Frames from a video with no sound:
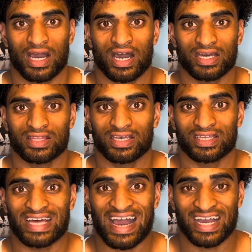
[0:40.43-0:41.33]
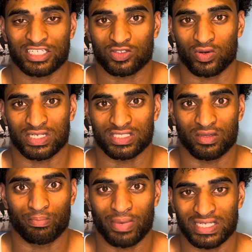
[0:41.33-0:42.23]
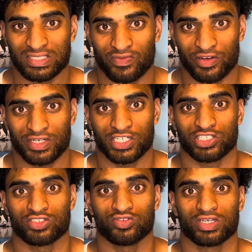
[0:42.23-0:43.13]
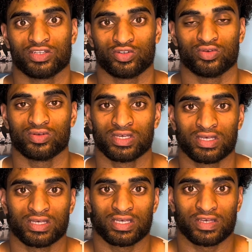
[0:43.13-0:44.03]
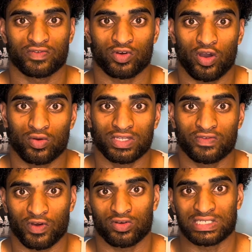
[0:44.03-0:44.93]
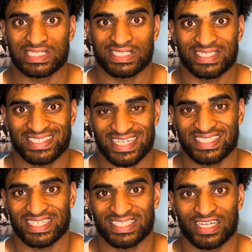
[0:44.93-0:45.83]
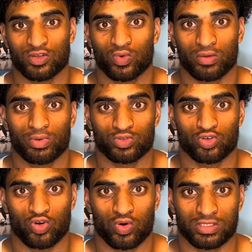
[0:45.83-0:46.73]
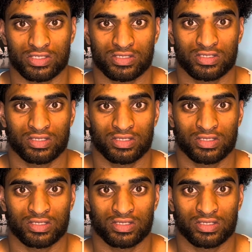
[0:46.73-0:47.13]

I think the hack squat is the best variation you can do if your only focus is aesthetics and you want to build your quads.